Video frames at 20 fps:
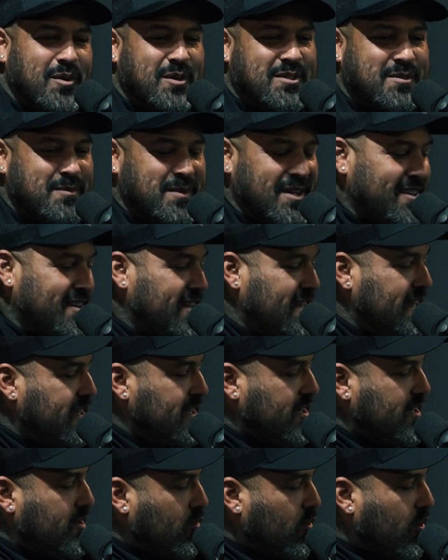works, man.
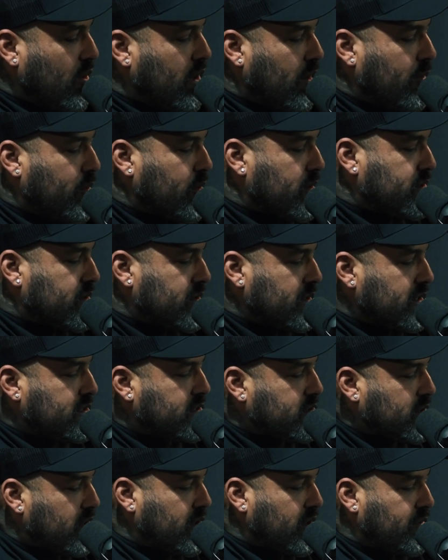Well, let's
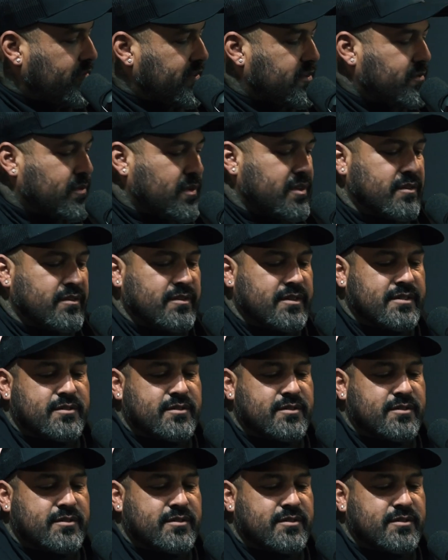start off this way, dude.